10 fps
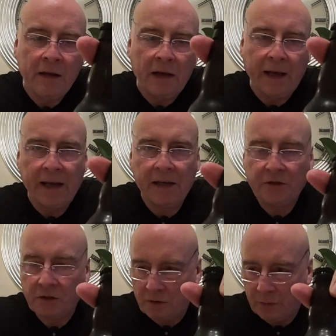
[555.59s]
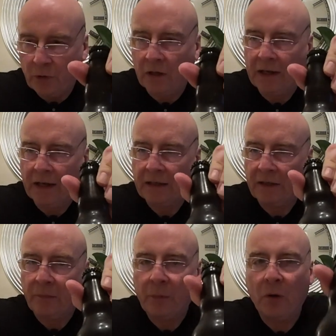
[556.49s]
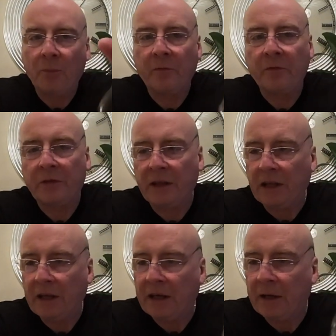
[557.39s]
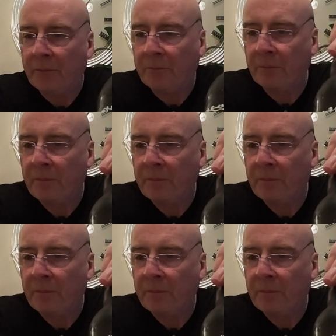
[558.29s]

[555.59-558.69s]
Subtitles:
Again, as usual, I'll put a link down the bottom for the